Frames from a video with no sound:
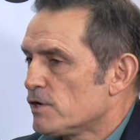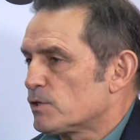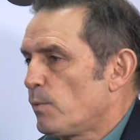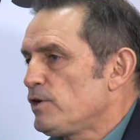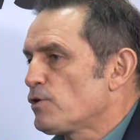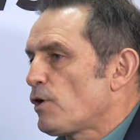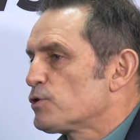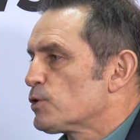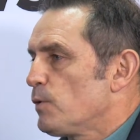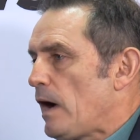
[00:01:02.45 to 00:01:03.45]
So when you go
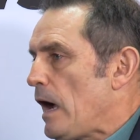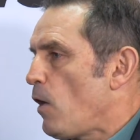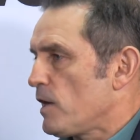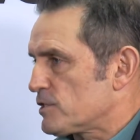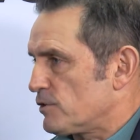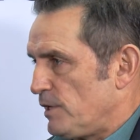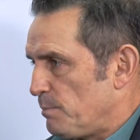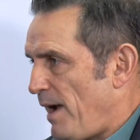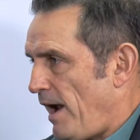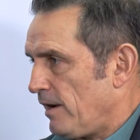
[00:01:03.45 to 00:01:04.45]
to a high
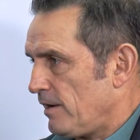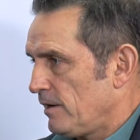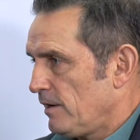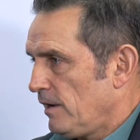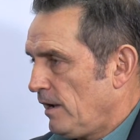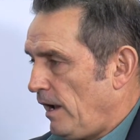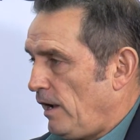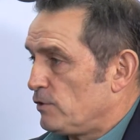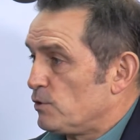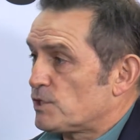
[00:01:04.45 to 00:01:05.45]
street bank
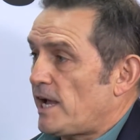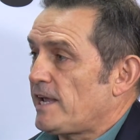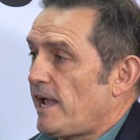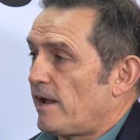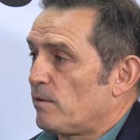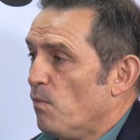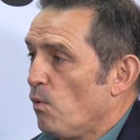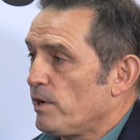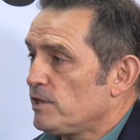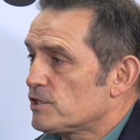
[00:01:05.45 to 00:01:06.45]
and you take out a
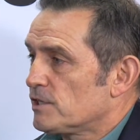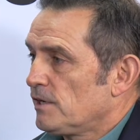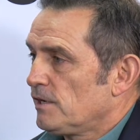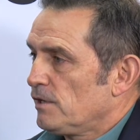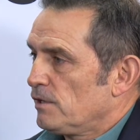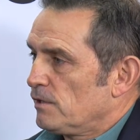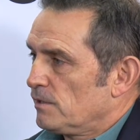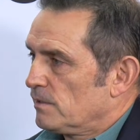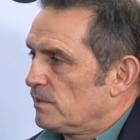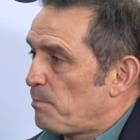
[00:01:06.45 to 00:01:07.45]
mortgage,
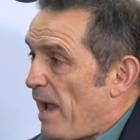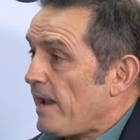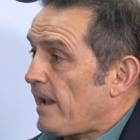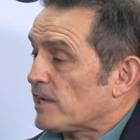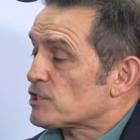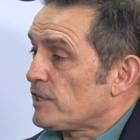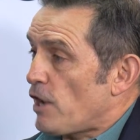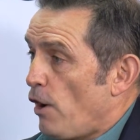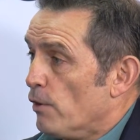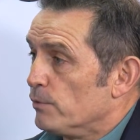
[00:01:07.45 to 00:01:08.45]
the bank
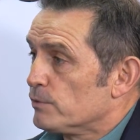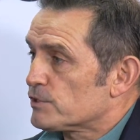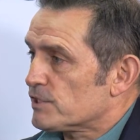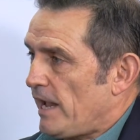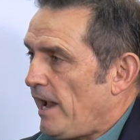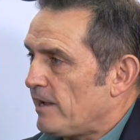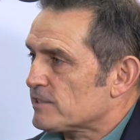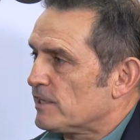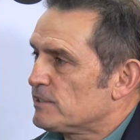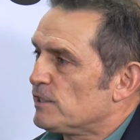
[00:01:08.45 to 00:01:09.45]
actually owns the
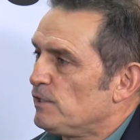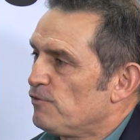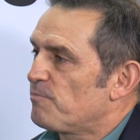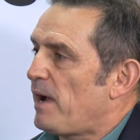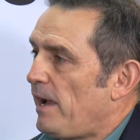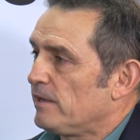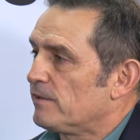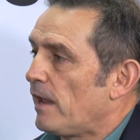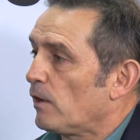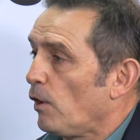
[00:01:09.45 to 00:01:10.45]
house until you've
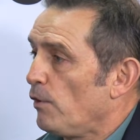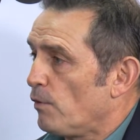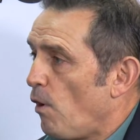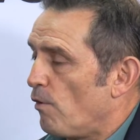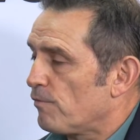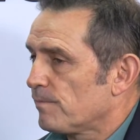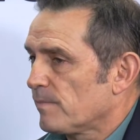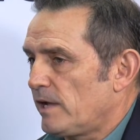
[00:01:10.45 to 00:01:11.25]
paid that loan off.